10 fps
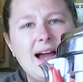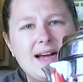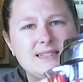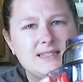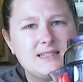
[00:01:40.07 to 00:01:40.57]

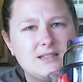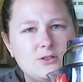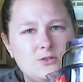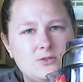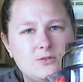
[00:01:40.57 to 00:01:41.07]
has this
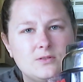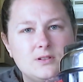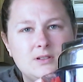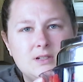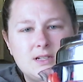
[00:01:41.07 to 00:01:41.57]
little
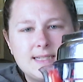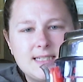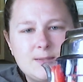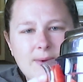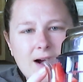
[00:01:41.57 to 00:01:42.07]

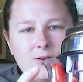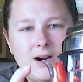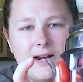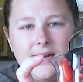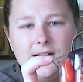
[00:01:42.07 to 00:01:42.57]
spout
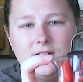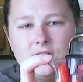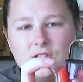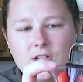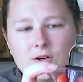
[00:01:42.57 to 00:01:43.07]
right
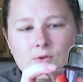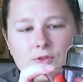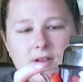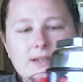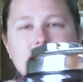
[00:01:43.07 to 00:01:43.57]
here, so
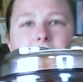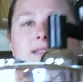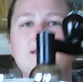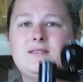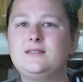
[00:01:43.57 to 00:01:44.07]
things
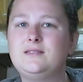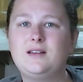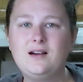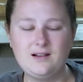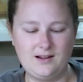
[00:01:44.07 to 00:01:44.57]
get
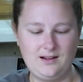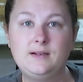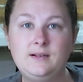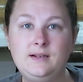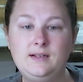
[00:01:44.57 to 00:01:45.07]
stuck
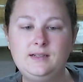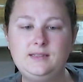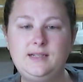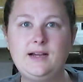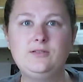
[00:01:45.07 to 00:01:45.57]

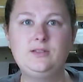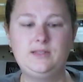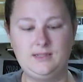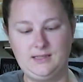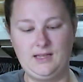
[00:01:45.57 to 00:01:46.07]
down in
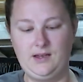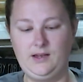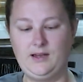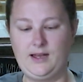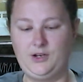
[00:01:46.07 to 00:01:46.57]
this
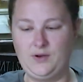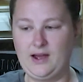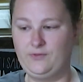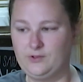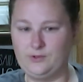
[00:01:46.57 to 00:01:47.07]
thing and you
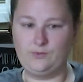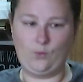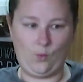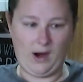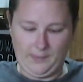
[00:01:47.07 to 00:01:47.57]
have to
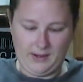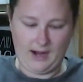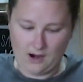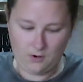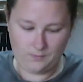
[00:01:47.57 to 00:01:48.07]
wipe it
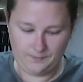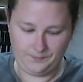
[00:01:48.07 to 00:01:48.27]
out,